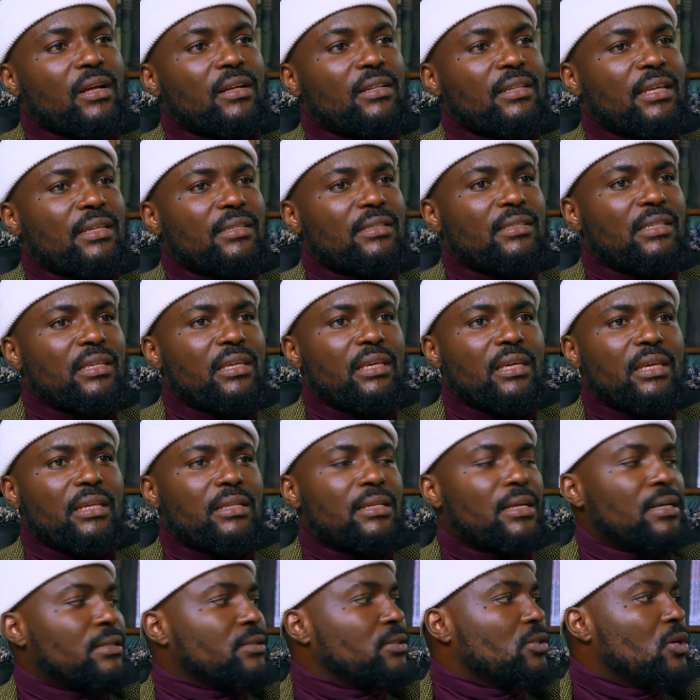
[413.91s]
They see it
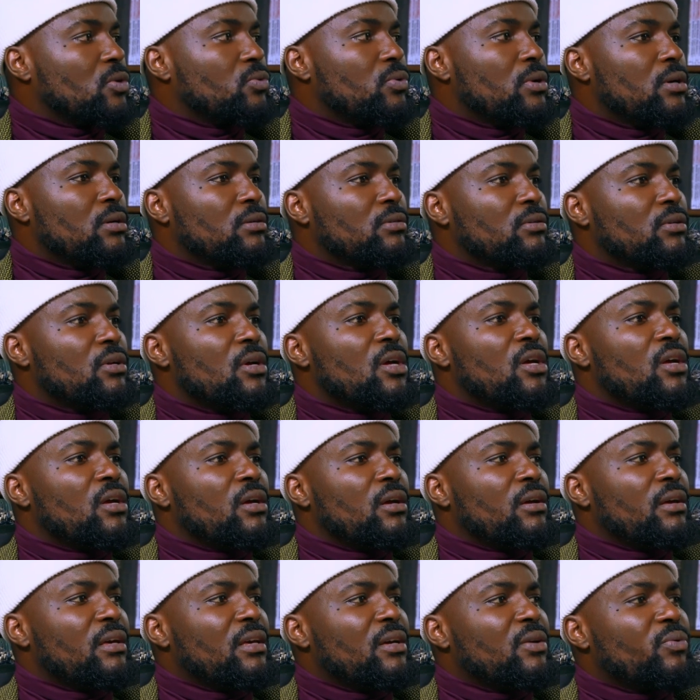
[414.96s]
as someone,
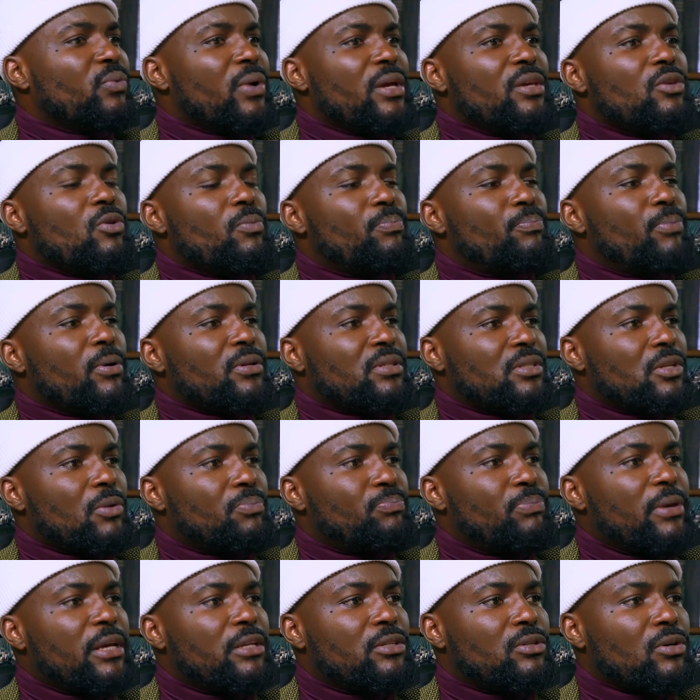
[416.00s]
when you post a
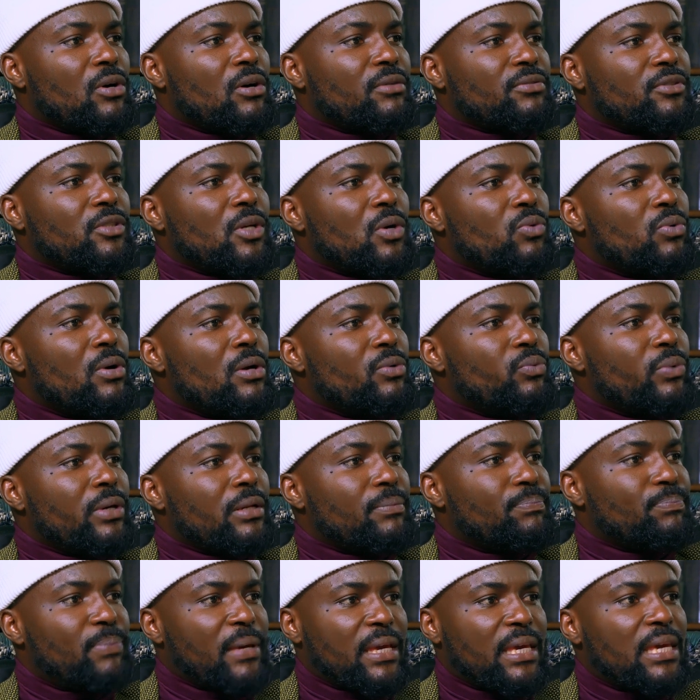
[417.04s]
picture of someone
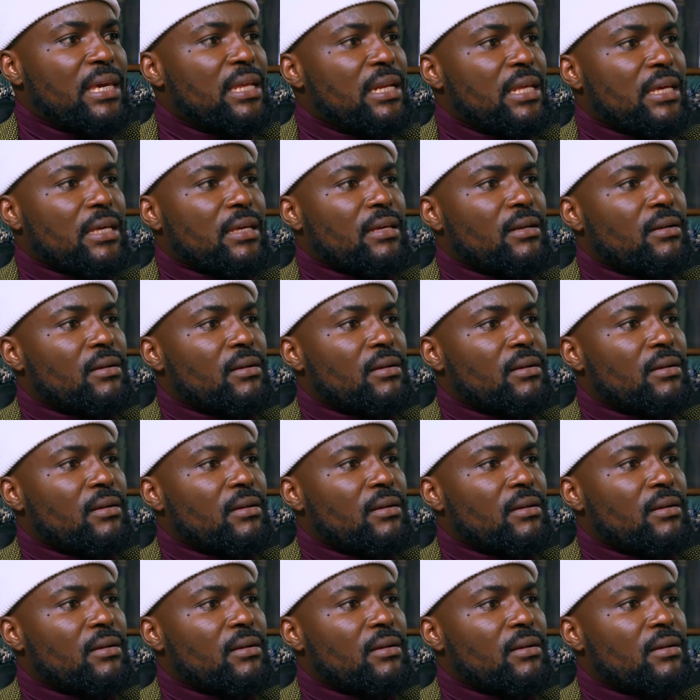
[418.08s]
with bikini